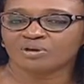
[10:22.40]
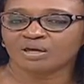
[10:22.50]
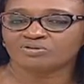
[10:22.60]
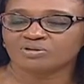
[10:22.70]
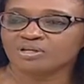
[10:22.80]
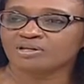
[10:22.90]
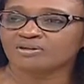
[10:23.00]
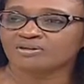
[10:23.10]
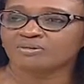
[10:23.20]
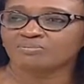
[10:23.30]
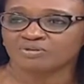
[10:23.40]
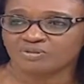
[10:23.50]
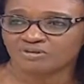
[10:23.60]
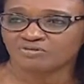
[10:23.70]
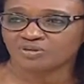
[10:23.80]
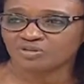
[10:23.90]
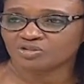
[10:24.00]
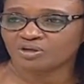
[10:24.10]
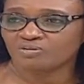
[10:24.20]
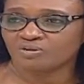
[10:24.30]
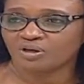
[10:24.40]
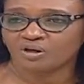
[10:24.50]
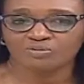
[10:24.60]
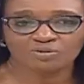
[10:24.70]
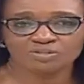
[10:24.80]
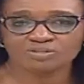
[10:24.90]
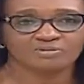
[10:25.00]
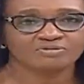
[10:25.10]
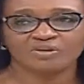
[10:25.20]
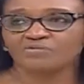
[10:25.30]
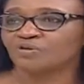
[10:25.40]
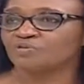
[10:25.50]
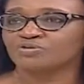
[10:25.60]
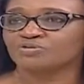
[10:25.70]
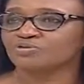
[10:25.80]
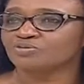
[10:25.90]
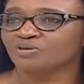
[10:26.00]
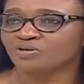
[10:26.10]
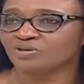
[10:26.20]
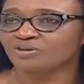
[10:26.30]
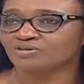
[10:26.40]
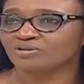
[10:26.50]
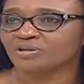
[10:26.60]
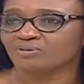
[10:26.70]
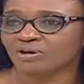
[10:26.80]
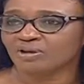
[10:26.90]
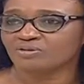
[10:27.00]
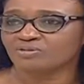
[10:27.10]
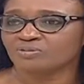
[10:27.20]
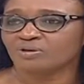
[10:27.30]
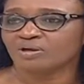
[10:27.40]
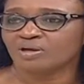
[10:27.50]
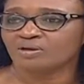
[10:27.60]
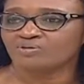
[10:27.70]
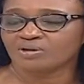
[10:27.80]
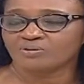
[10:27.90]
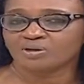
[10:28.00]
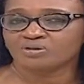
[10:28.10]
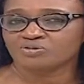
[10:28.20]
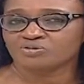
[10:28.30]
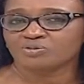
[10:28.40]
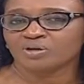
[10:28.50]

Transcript: treated it as a business venture. What Vivo would do tomorrow is what I want to do and what I wanted to do.